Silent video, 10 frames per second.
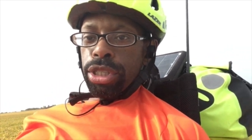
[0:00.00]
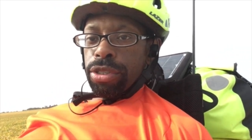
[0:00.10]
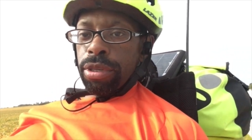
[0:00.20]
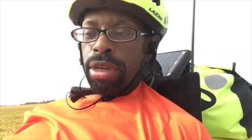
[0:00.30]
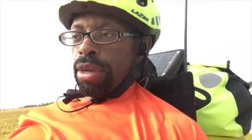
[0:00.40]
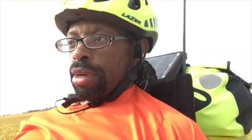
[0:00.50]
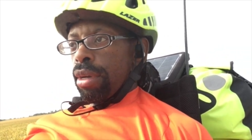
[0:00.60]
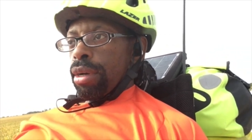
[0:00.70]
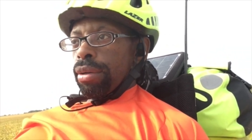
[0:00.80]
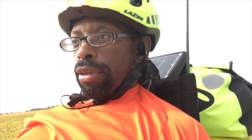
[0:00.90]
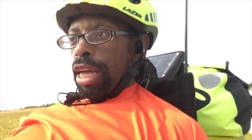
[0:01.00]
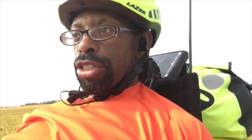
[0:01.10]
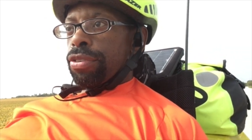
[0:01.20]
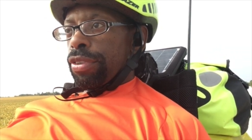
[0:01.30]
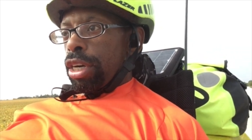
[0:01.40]
It's
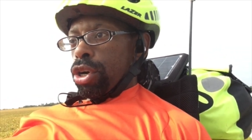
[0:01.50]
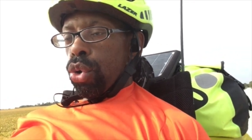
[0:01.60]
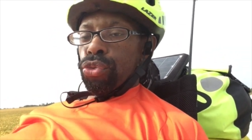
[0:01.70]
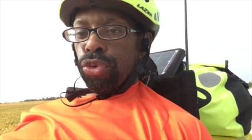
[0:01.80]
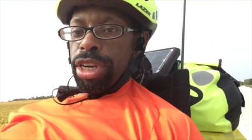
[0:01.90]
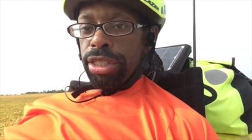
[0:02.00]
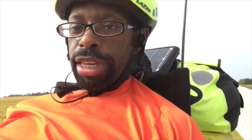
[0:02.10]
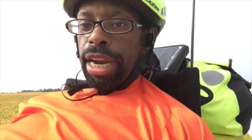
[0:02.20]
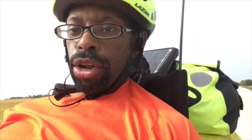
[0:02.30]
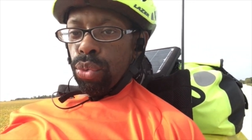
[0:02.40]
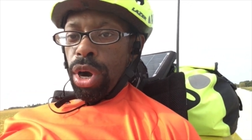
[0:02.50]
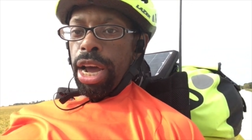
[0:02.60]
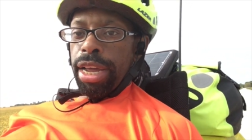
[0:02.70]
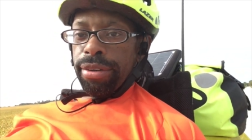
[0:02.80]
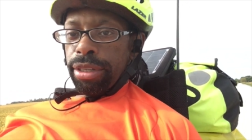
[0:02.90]
lots of old friends get out and
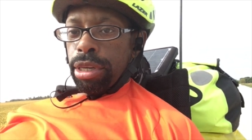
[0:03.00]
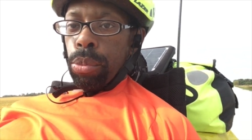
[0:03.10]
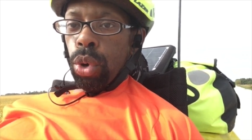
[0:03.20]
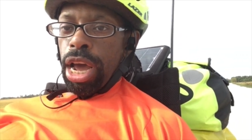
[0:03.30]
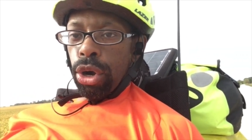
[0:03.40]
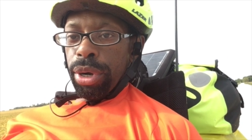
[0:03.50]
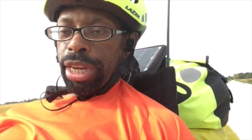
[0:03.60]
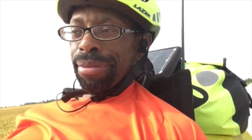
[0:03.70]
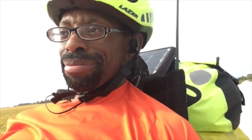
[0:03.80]
ride and camaraderie.